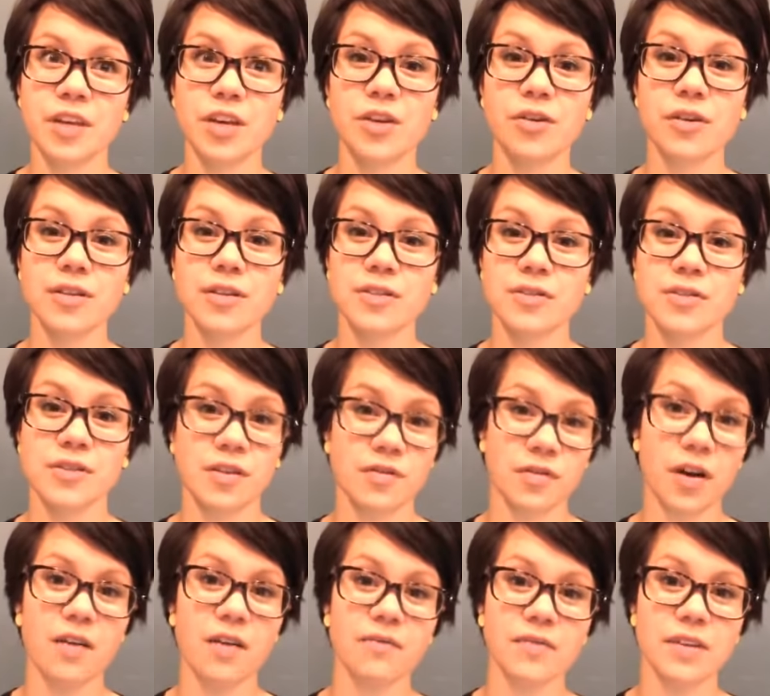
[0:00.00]
increase their
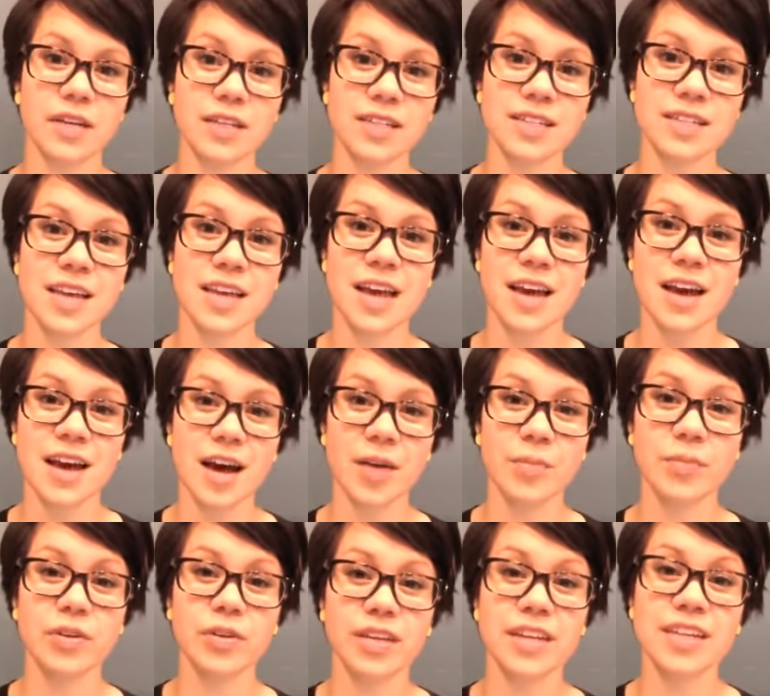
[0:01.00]
self-confidence.
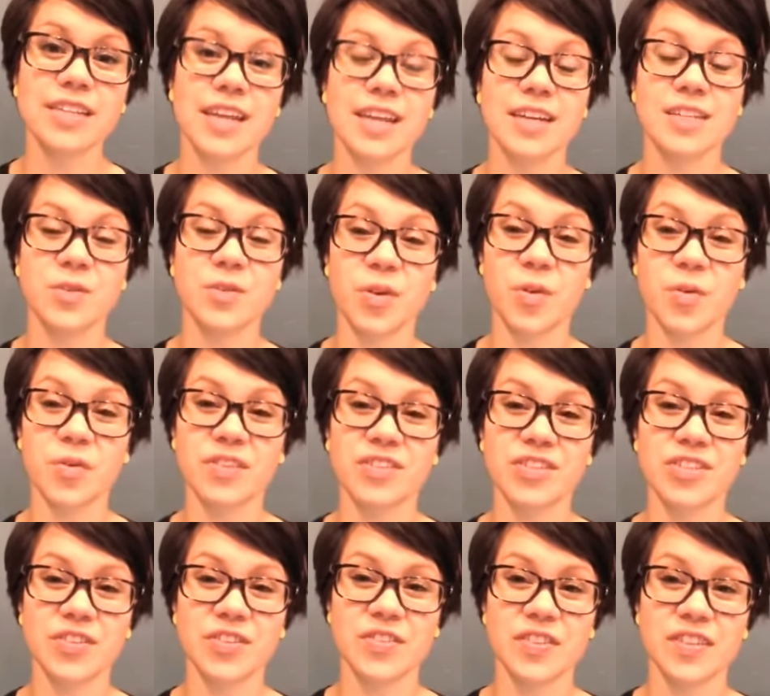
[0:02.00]
I'm really excited to work with the
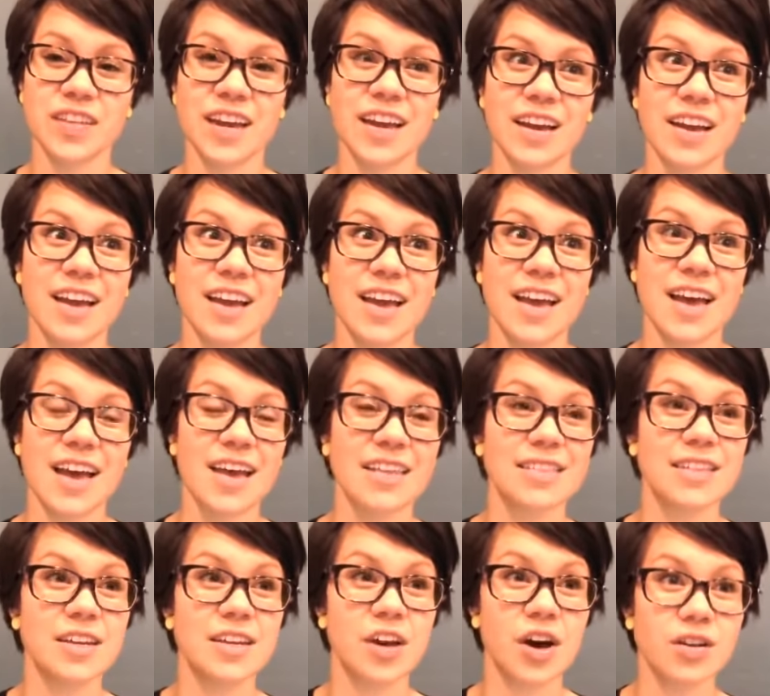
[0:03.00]
children there.
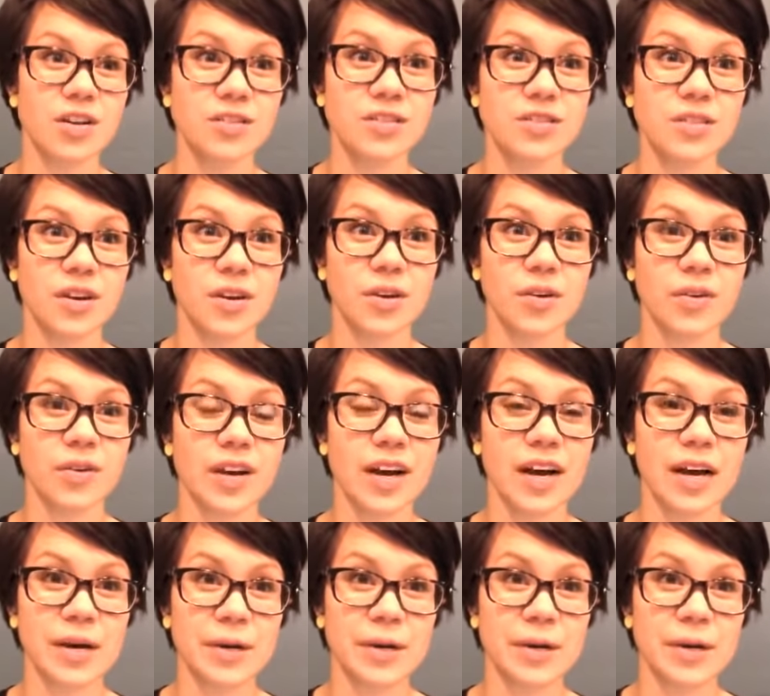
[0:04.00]
And then also